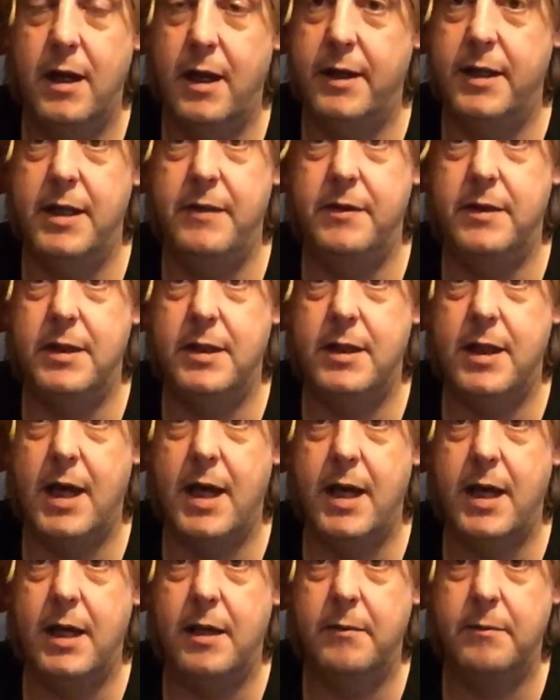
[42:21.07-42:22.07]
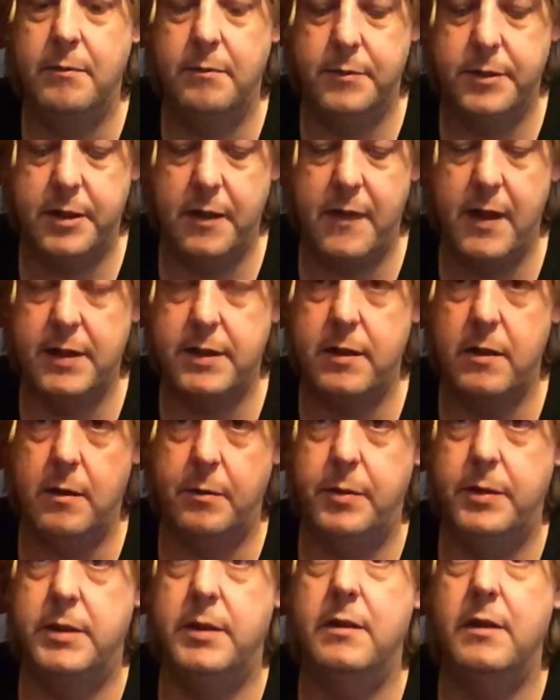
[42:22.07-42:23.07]
And neither did they. So that's the
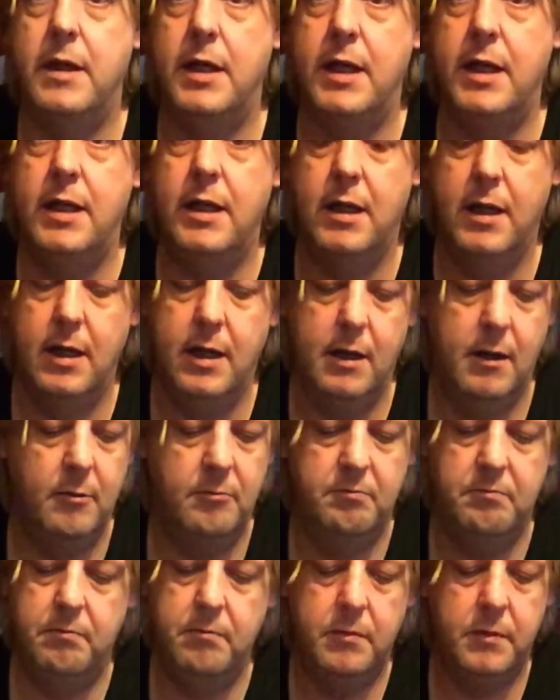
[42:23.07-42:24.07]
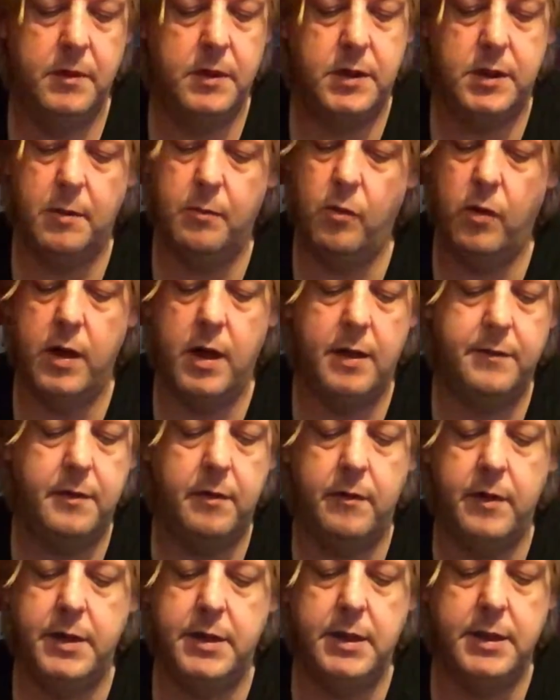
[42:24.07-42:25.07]
opportunity. Someone
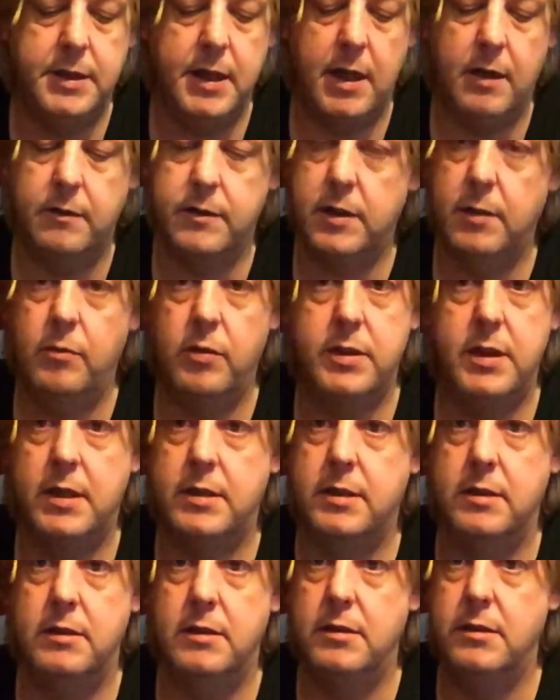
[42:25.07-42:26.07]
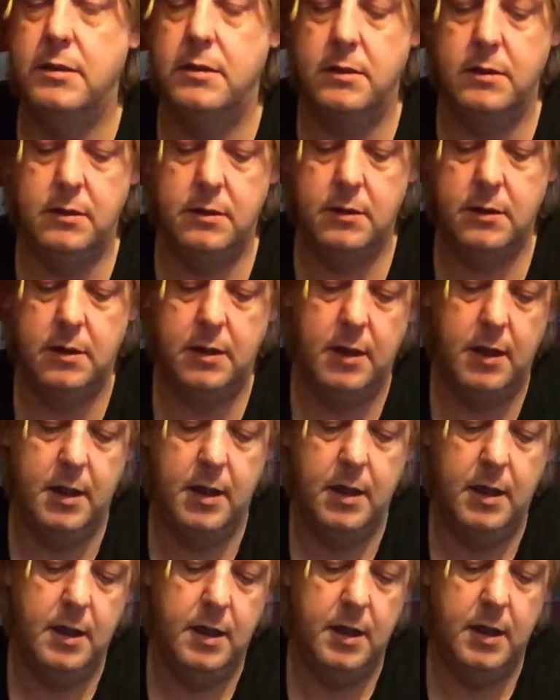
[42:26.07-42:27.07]
either reaches out, someone doesn't.
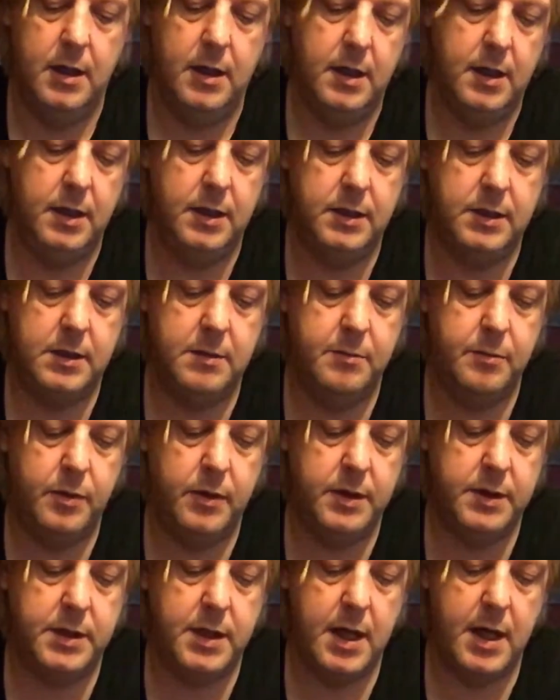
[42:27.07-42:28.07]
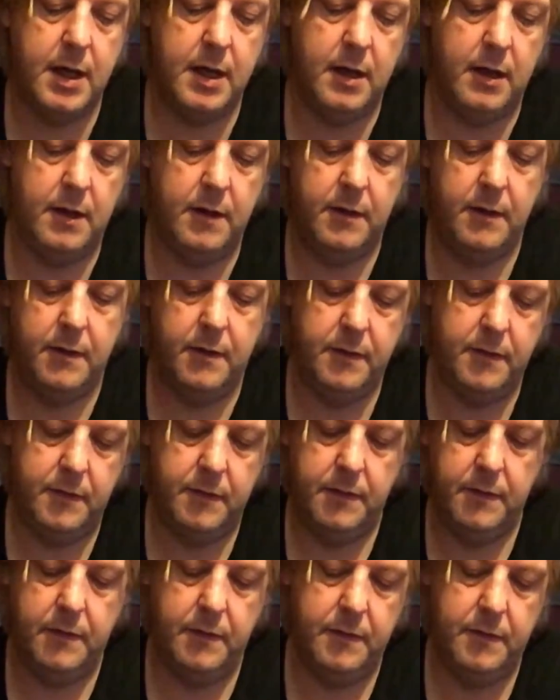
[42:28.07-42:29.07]
It's simple as that.
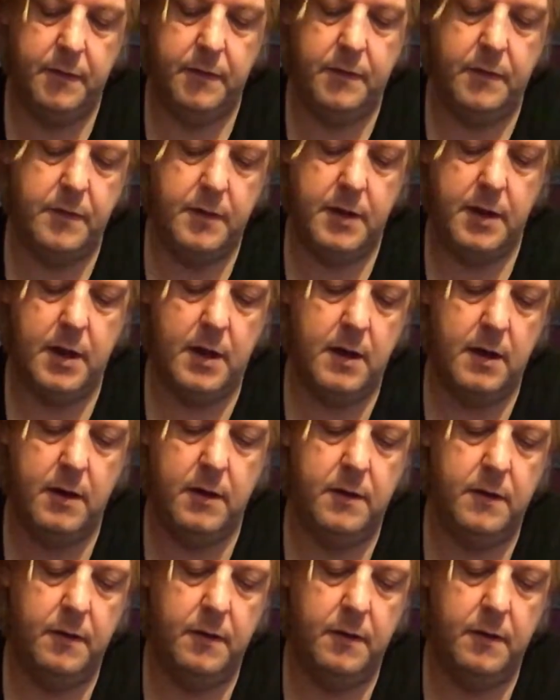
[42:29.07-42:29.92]
You know,